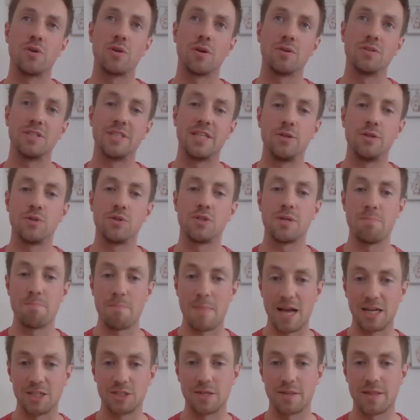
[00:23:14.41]
continuously
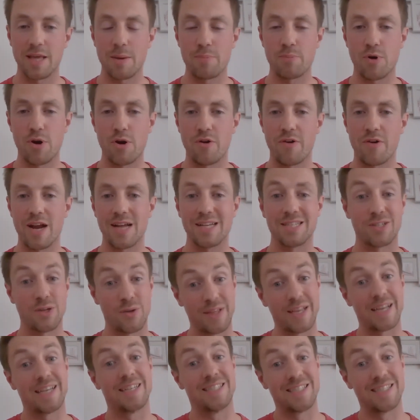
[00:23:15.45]
measure their progress so
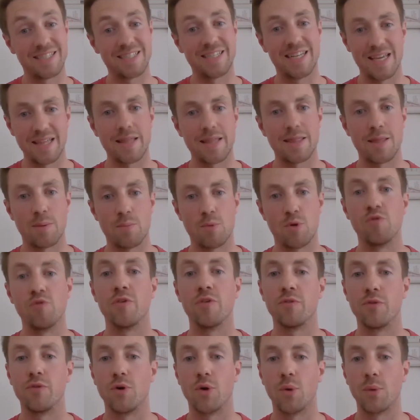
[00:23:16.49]
they can see that they're moving
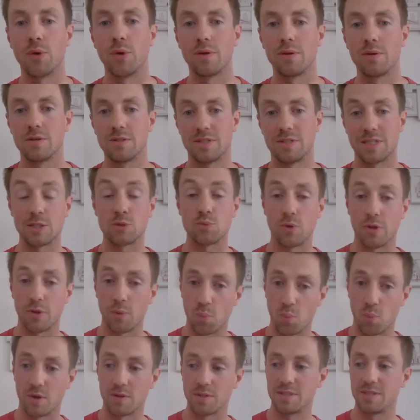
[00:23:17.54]
forward, because that's what they
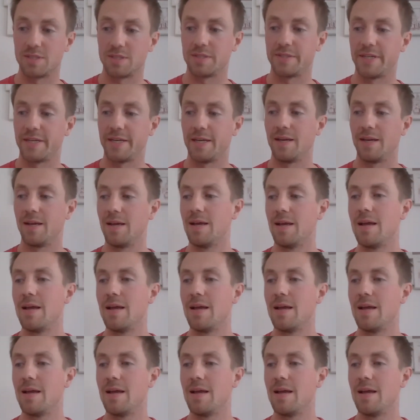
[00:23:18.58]
want to see.